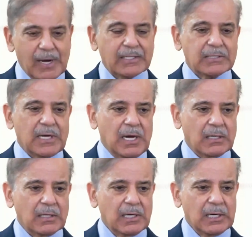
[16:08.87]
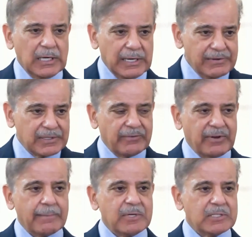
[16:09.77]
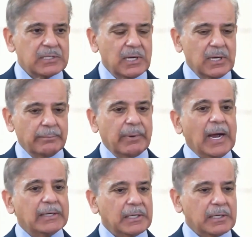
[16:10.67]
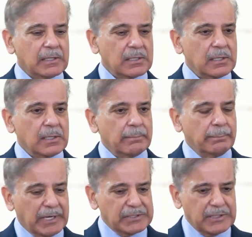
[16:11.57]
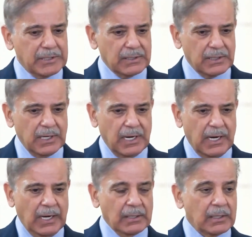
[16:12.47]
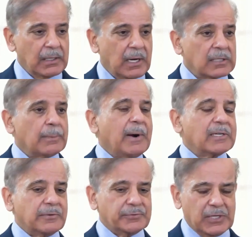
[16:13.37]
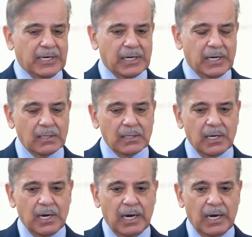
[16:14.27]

to Pakistan, leaving their families behind in Beijing and in other parts of China,